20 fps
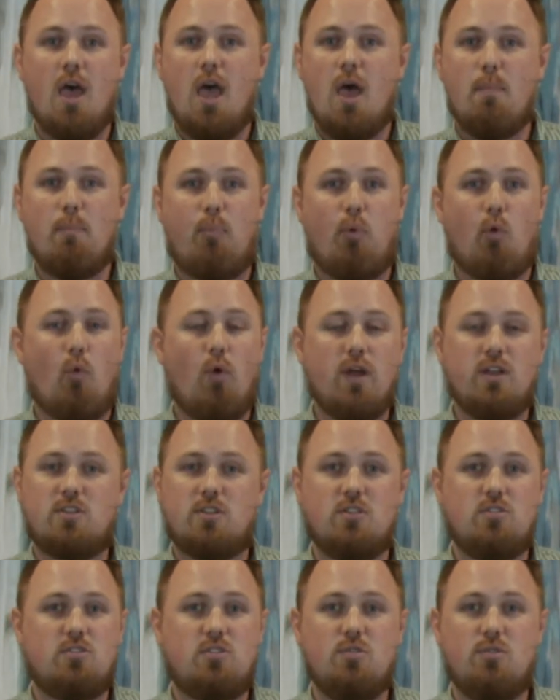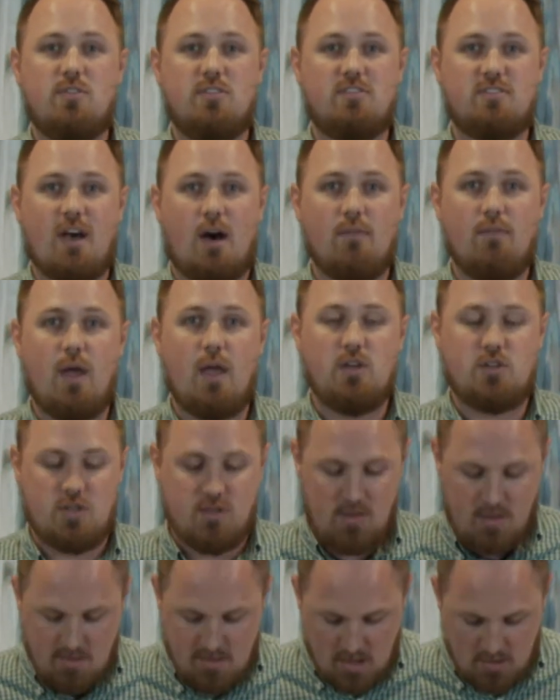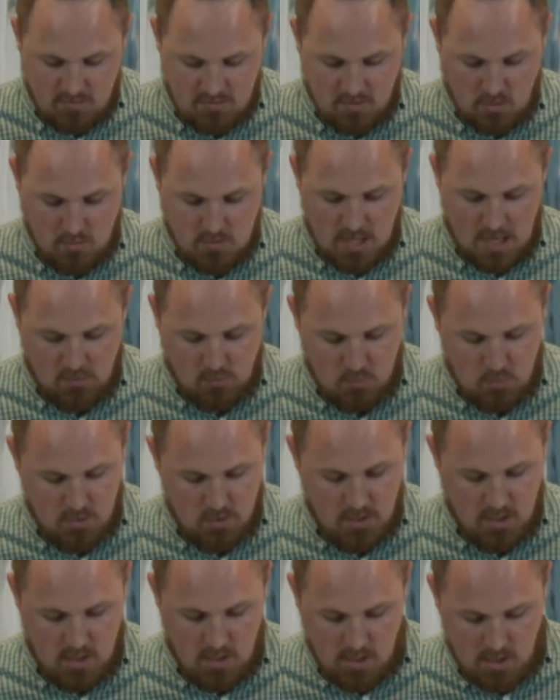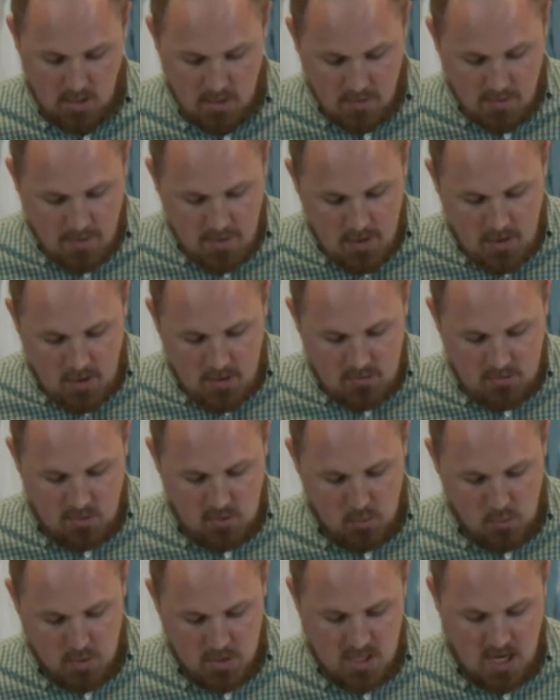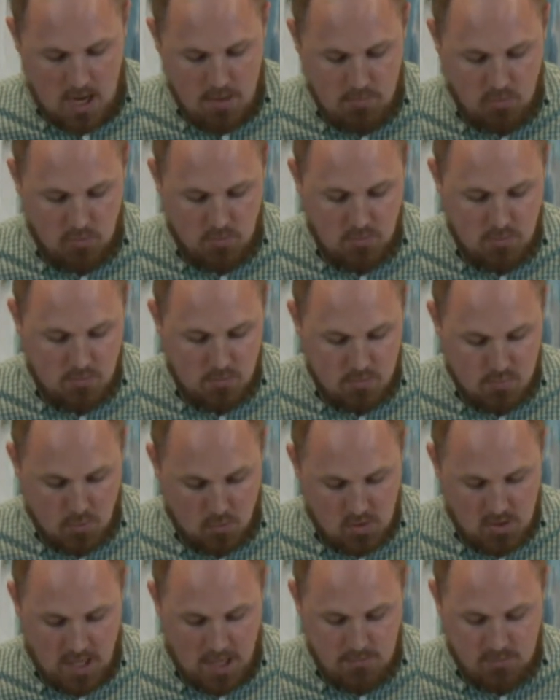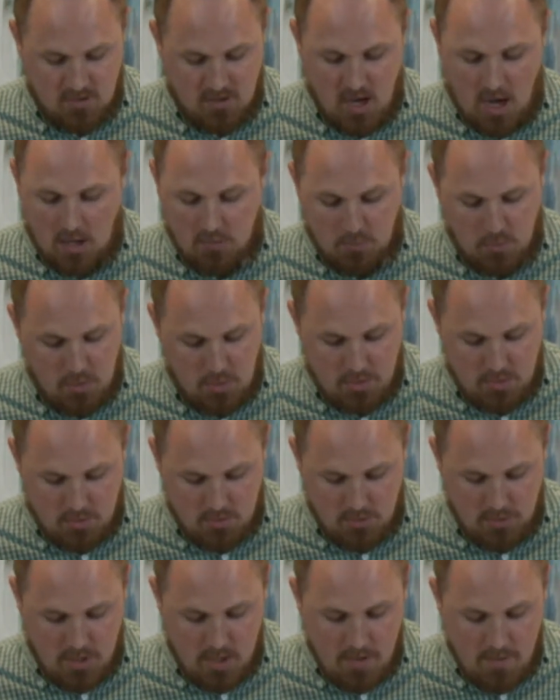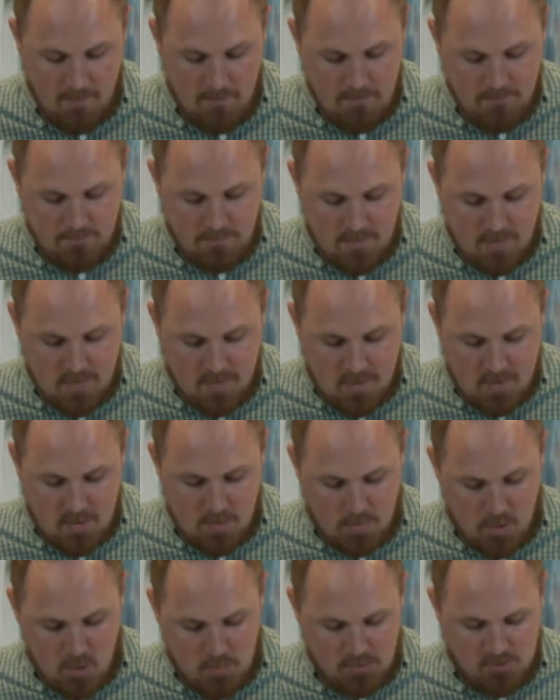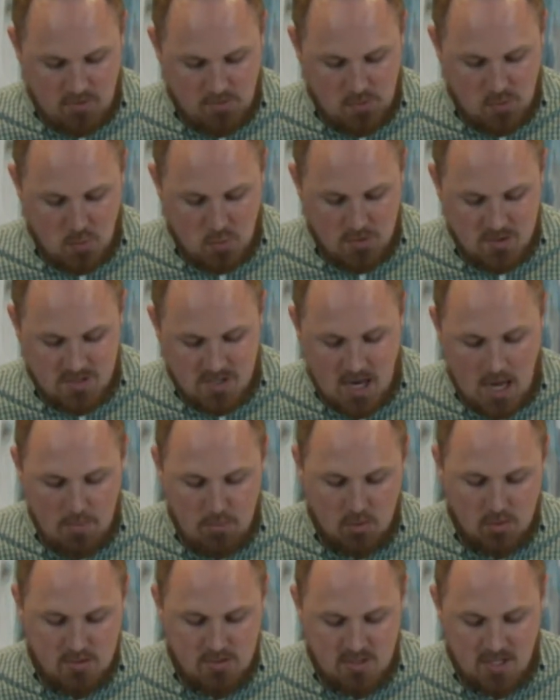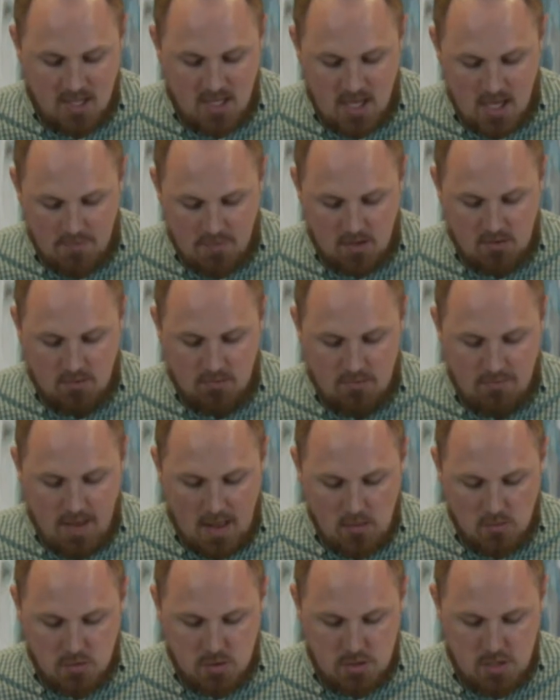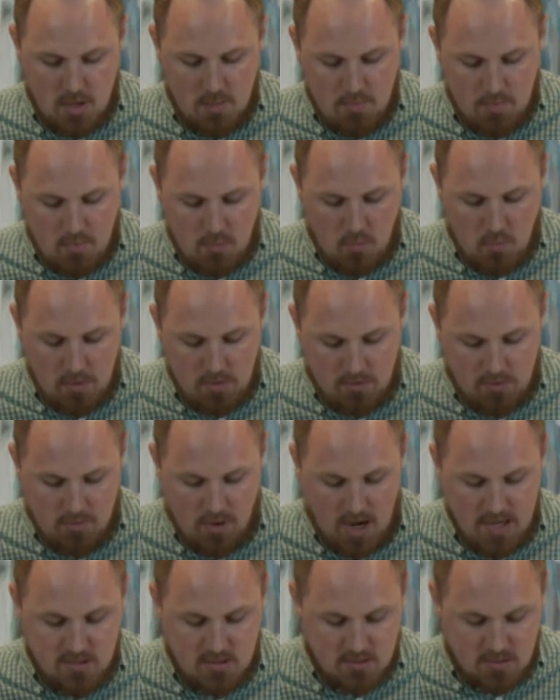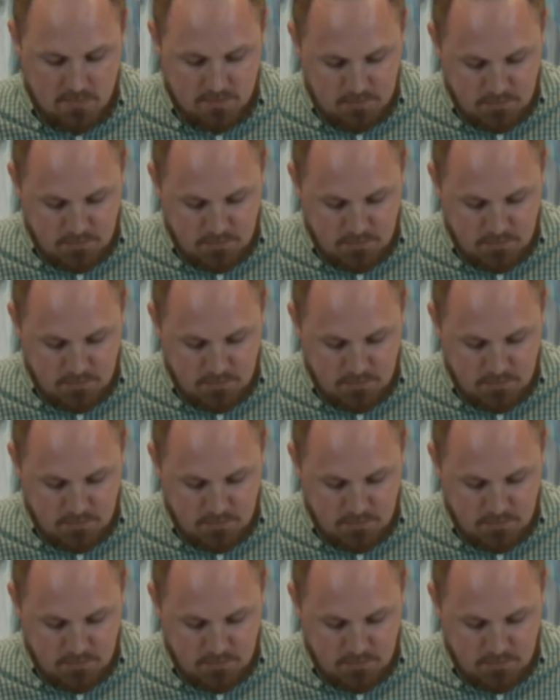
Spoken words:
and pointed to the salvation that they so desperately need. So the Lord's table proclaims the gospel. Thirdly, the purpose of the Lord's table is to give us fellowship with Christ.